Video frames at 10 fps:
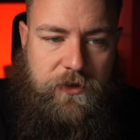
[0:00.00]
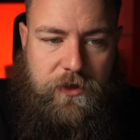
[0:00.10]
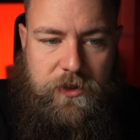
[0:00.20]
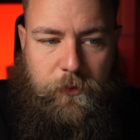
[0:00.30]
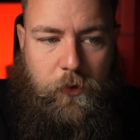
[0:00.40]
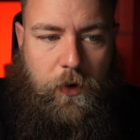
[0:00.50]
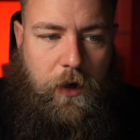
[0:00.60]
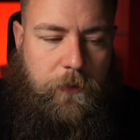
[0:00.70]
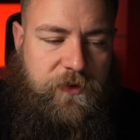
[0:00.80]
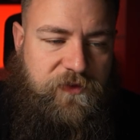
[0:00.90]
adjustable
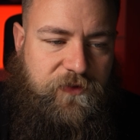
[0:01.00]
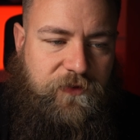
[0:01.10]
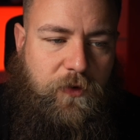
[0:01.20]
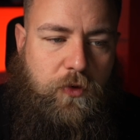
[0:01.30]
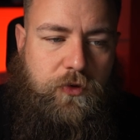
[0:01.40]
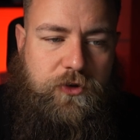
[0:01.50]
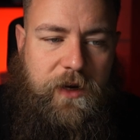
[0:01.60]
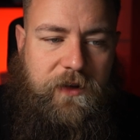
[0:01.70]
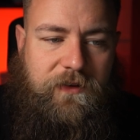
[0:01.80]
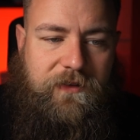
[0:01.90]
arms, full
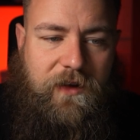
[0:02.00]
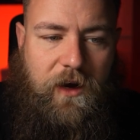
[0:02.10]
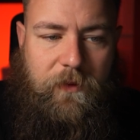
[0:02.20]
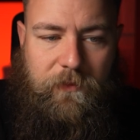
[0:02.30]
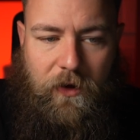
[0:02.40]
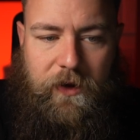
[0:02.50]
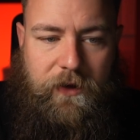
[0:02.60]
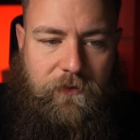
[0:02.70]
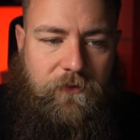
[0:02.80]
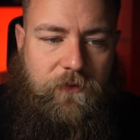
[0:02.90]
tracking setup,
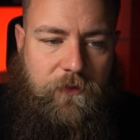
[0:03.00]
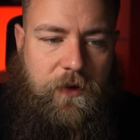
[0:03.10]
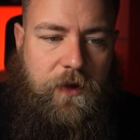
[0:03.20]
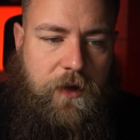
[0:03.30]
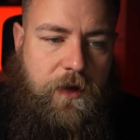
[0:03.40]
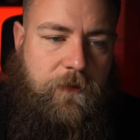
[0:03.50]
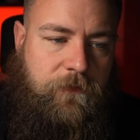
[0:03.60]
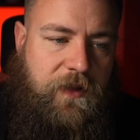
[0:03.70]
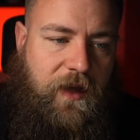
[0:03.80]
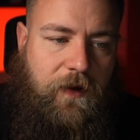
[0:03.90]
like,
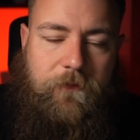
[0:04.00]
yeah,